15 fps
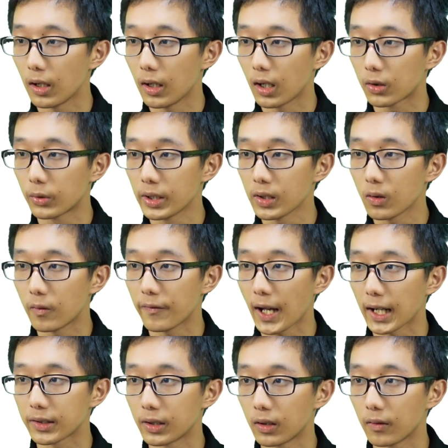A critical
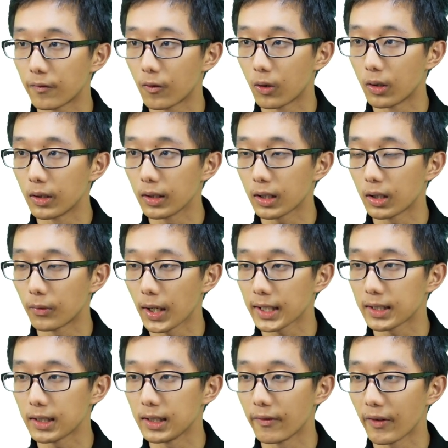factor for
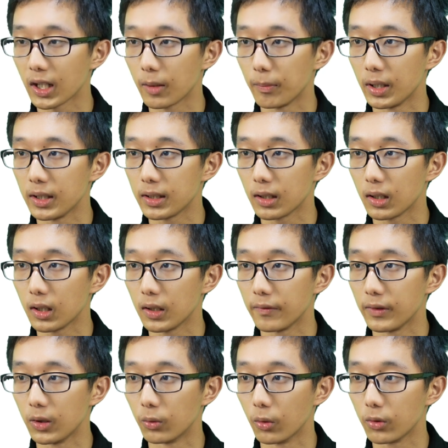correct development of
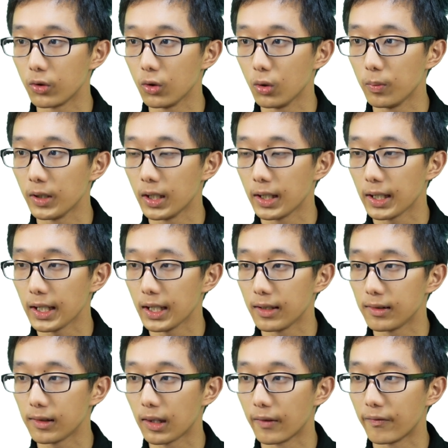neural tube
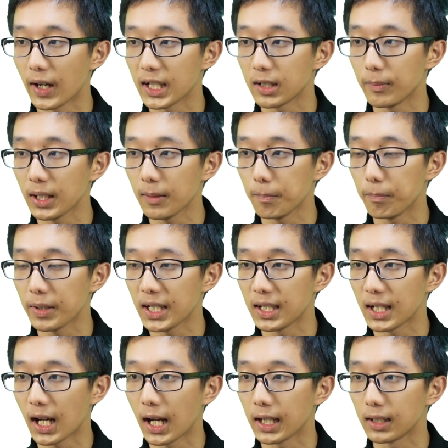is the vitamin
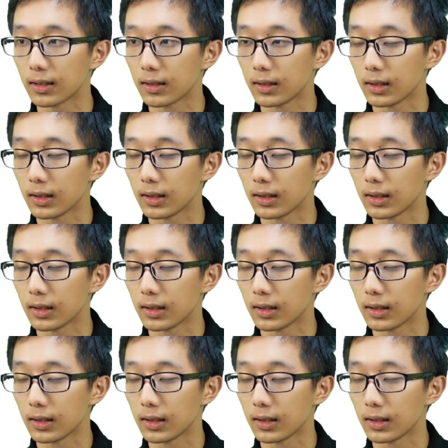B9.